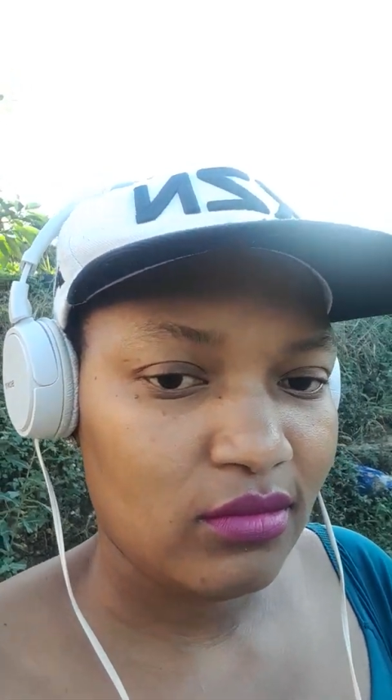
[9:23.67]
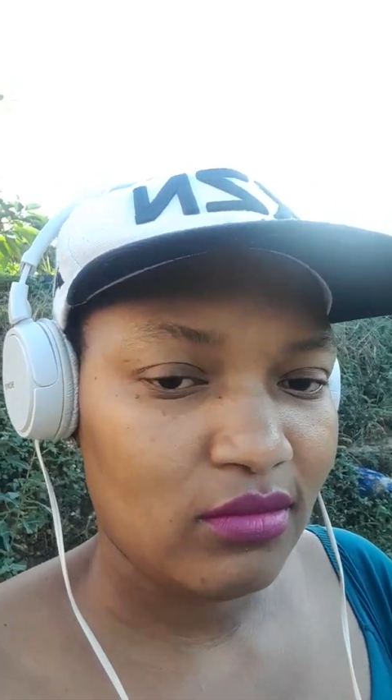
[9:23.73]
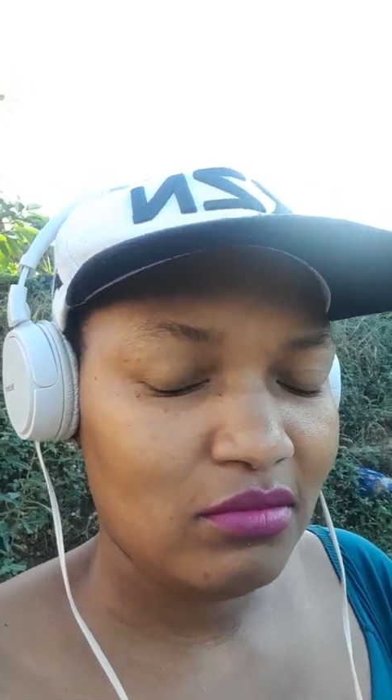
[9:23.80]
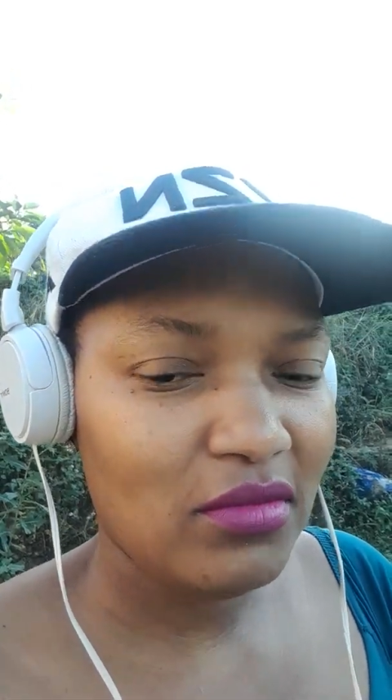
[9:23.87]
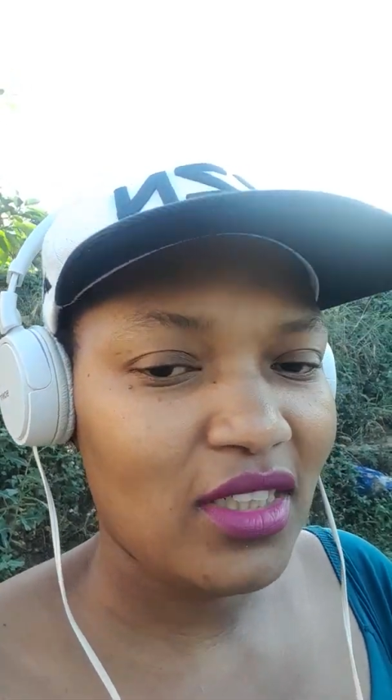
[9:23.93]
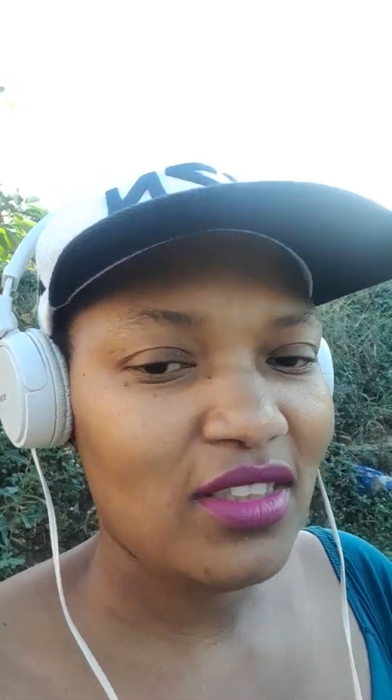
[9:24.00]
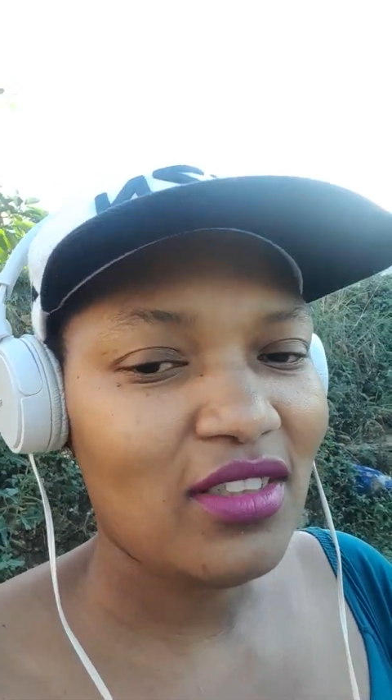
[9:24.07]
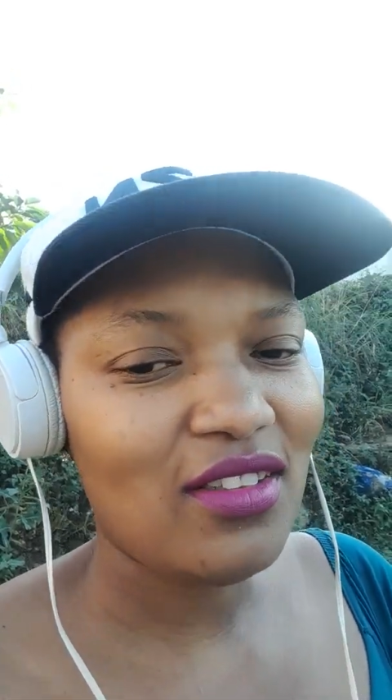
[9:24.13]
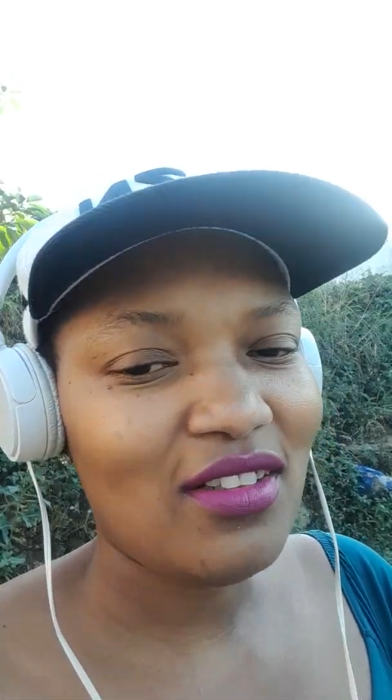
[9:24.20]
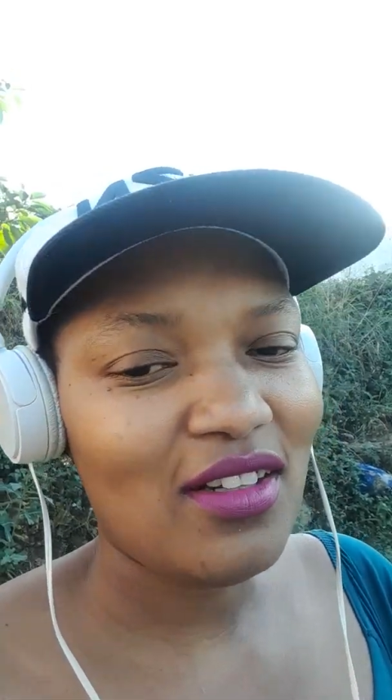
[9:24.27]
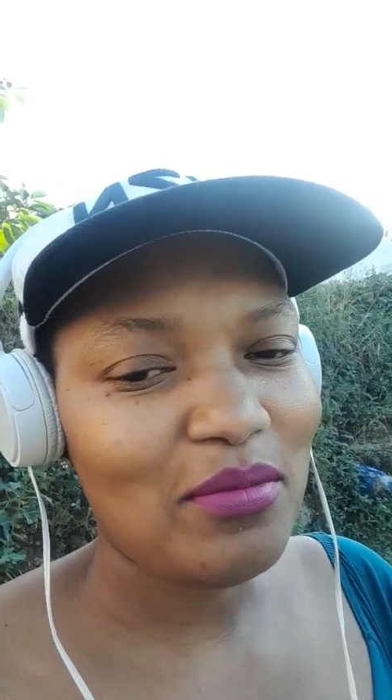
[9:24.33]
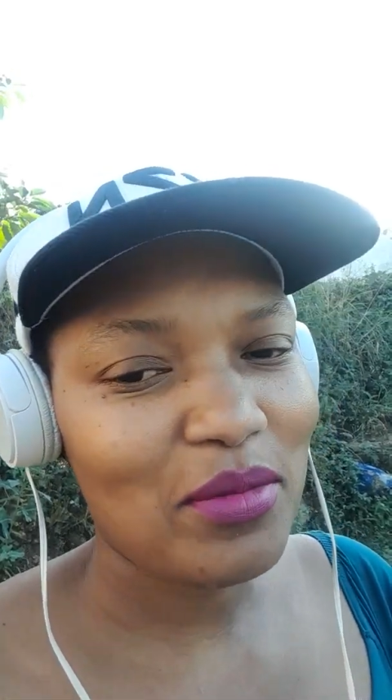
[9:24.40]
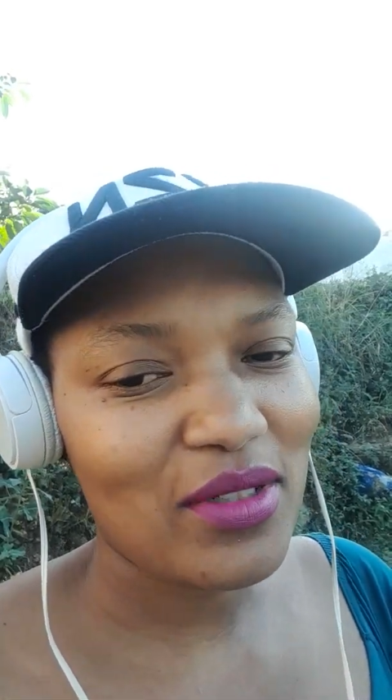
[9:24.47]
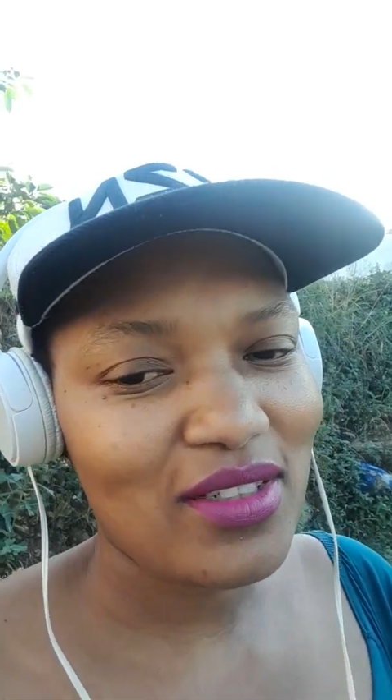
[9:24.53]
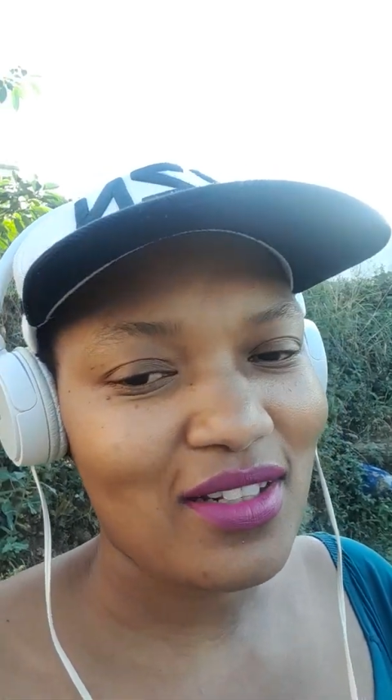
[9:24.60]
May the
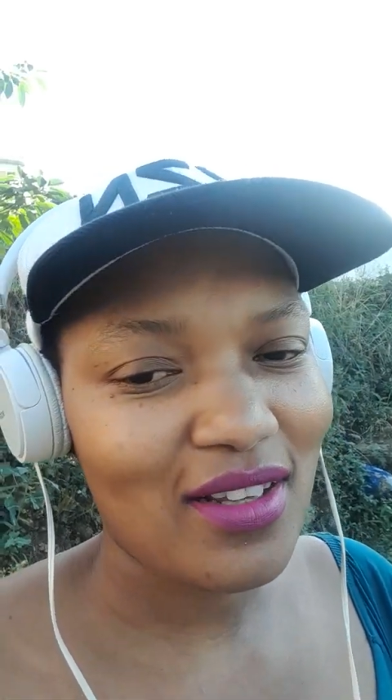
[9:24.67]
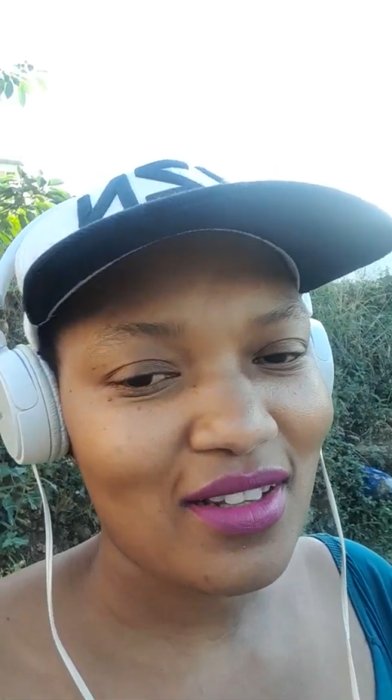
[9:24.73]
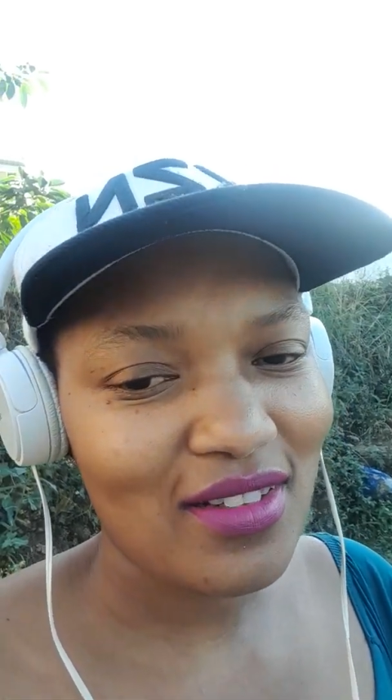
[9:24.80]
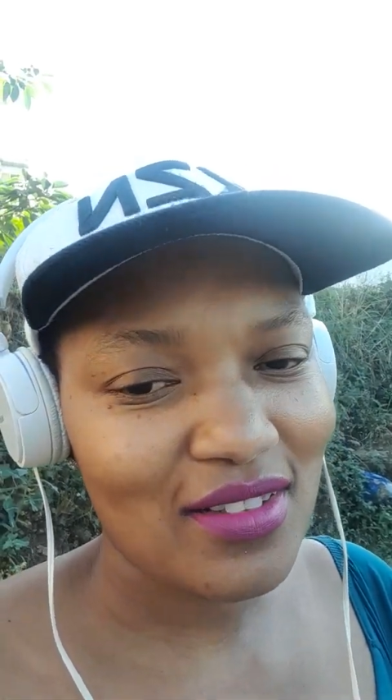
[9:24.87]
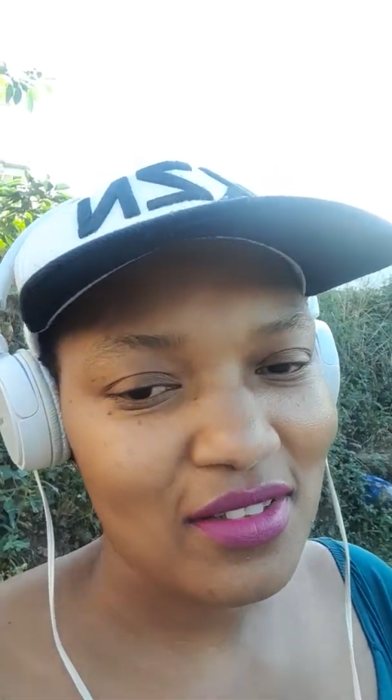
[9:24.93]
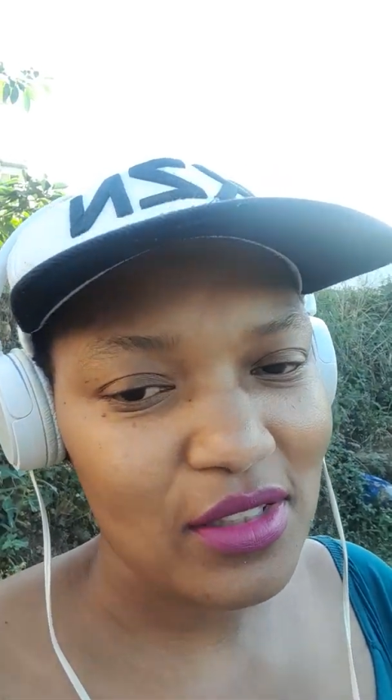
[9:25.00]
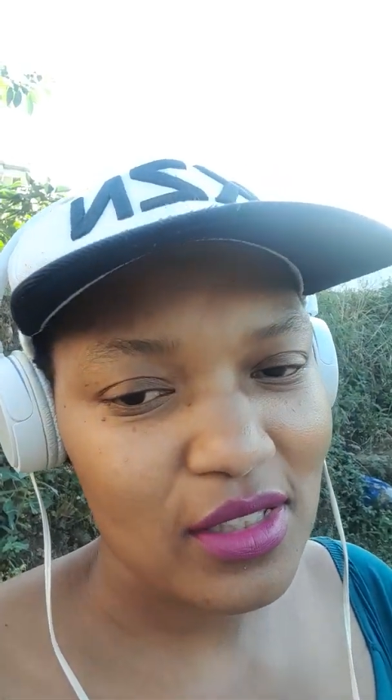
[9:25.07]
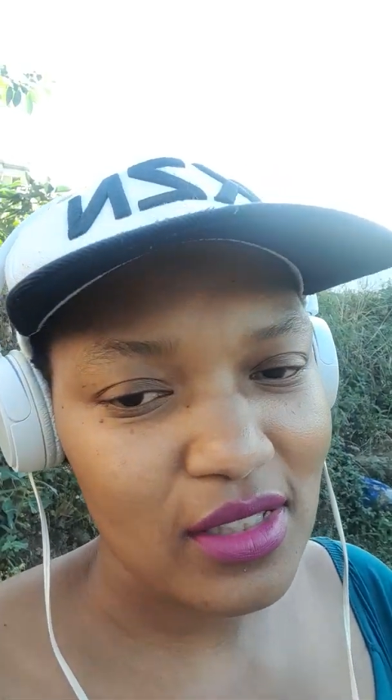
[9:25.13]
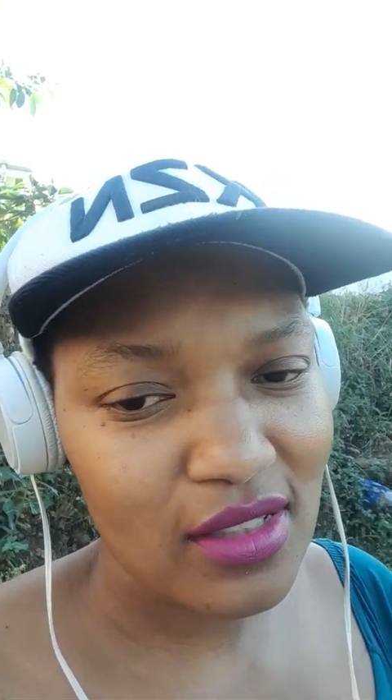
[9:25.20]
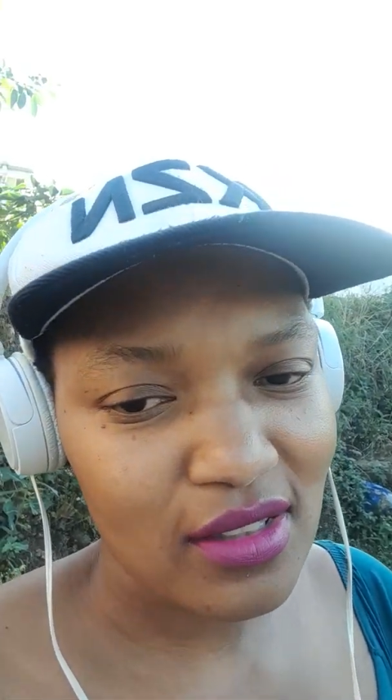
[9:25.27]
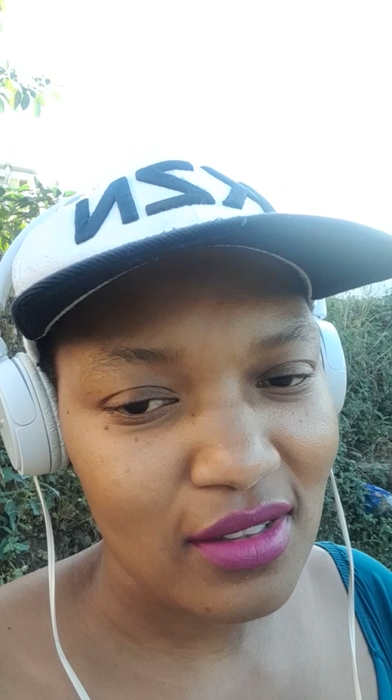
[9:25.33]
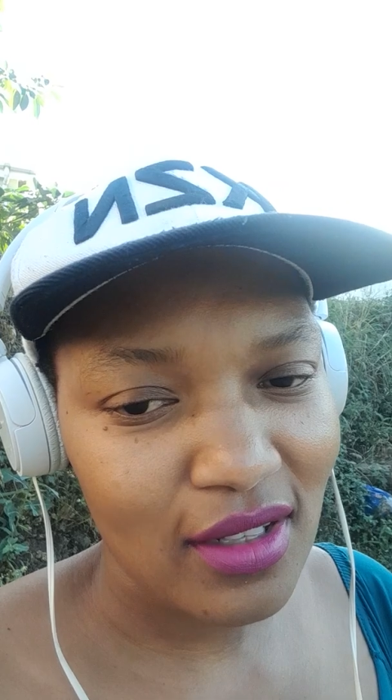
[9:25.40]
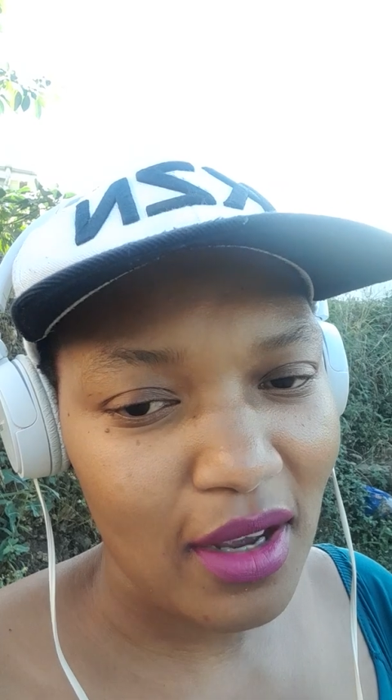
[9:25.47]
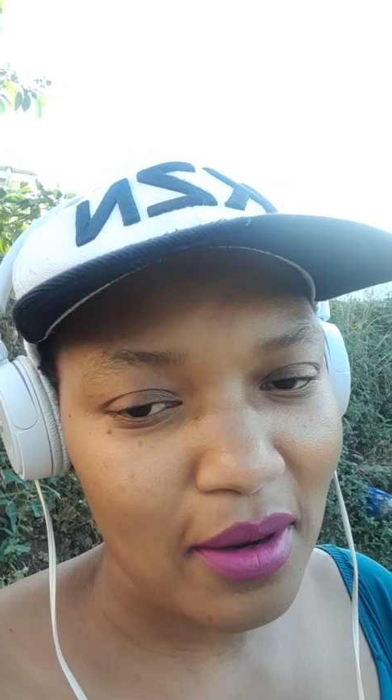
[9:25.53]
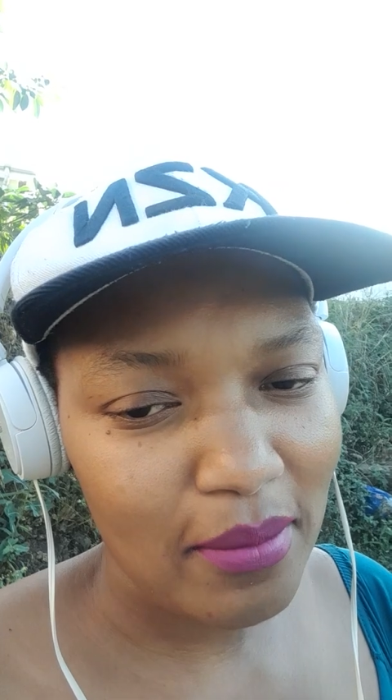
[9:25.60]
Lord protect this
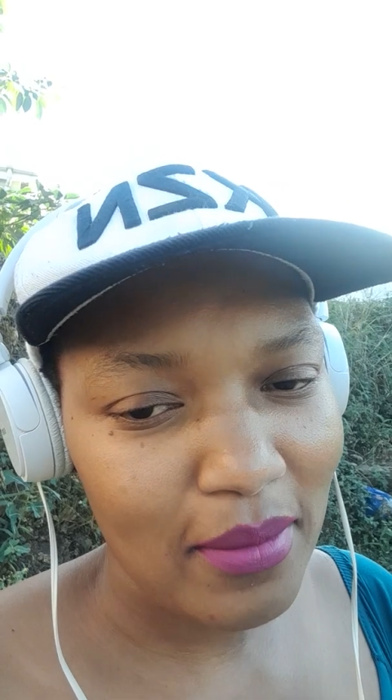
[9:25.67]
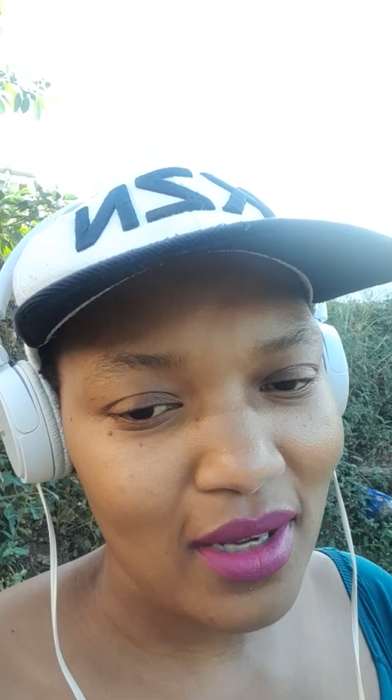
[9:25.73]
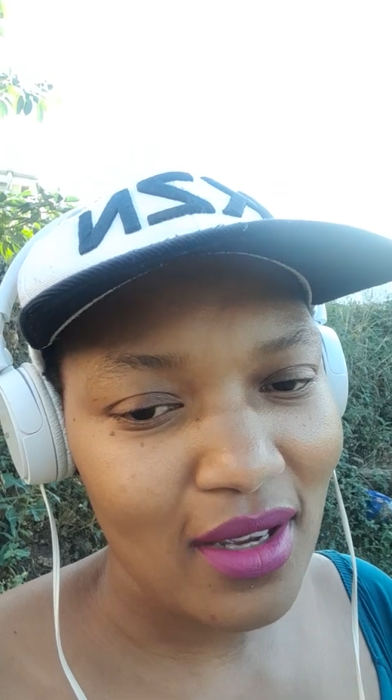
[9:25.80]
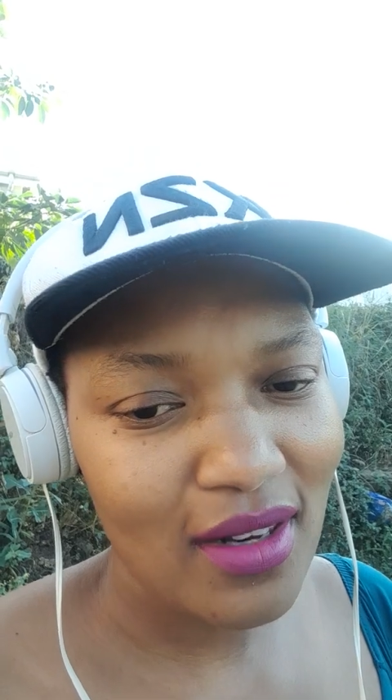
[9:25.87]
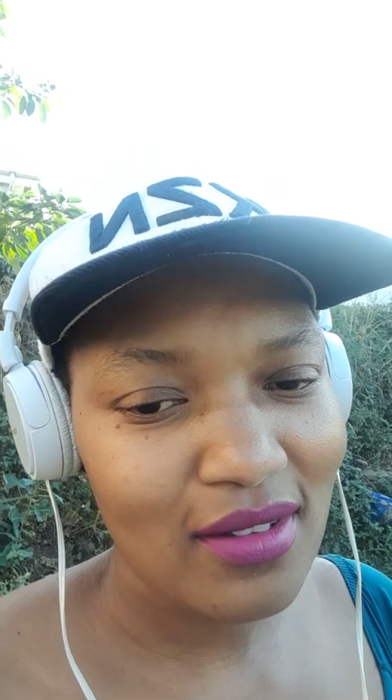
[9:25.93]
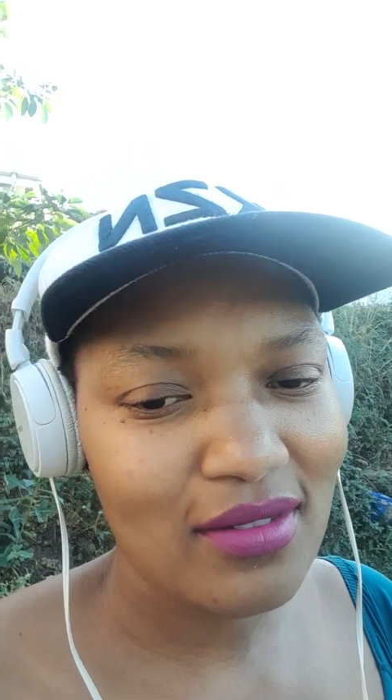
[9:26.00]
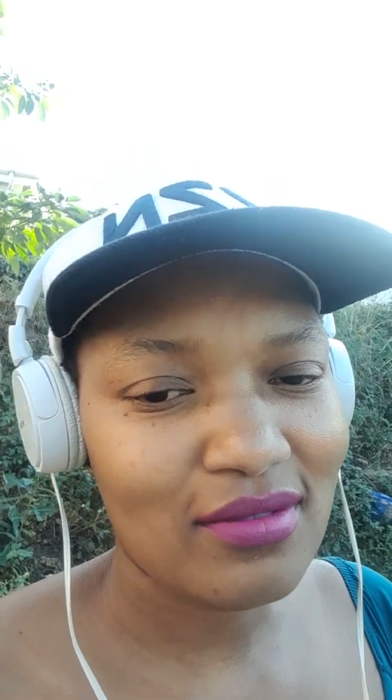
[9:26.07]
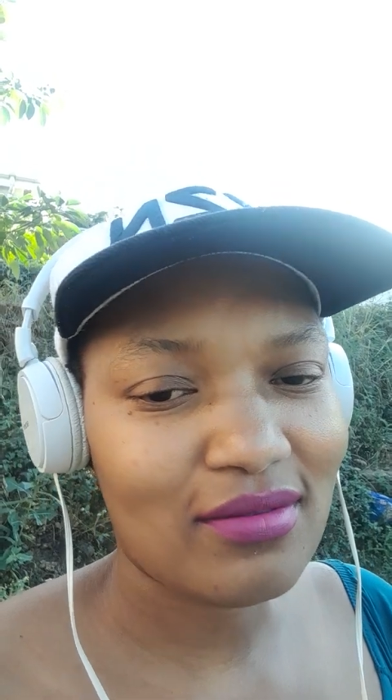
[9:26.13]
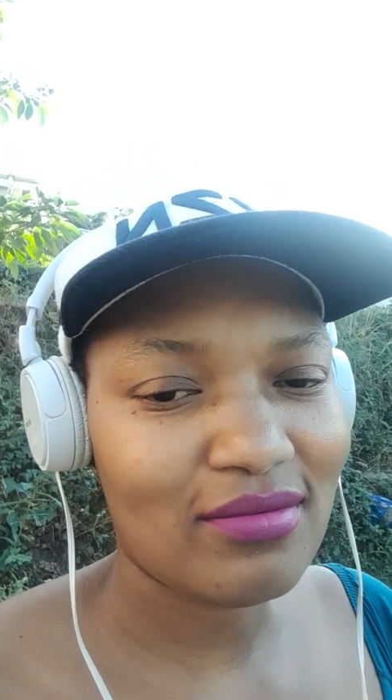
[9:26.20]
young man.